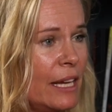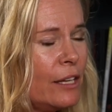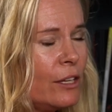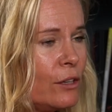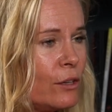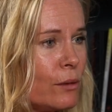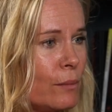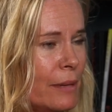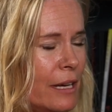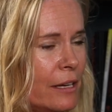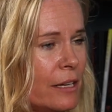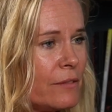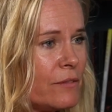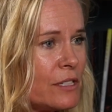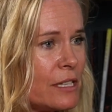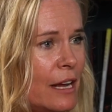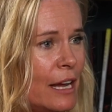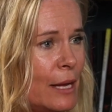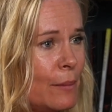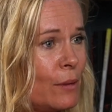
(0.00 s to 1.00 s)
your amount of
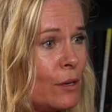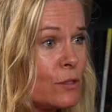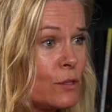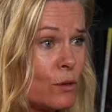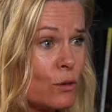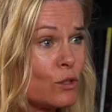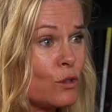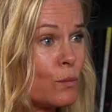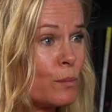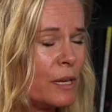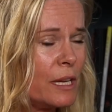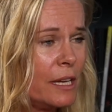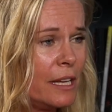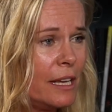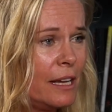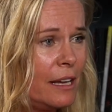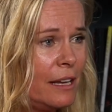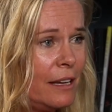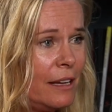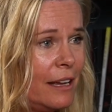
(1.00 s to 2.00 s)
time on social
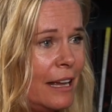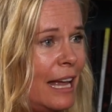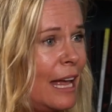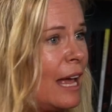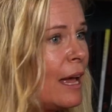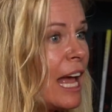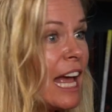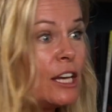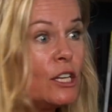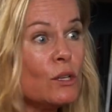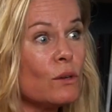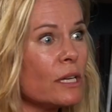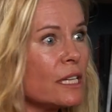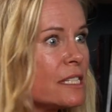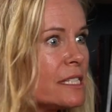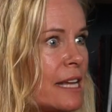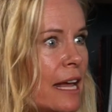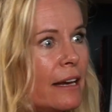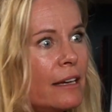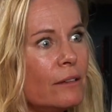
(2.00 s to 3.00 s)
media, and you can
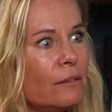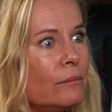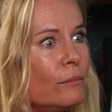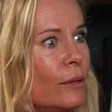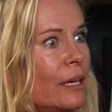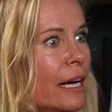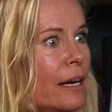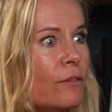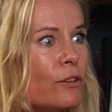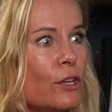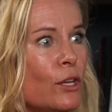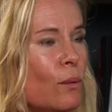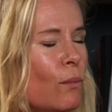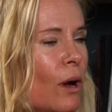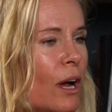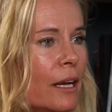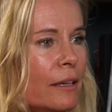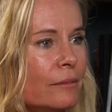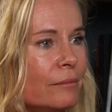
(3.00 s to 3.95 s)
set it whatever you want.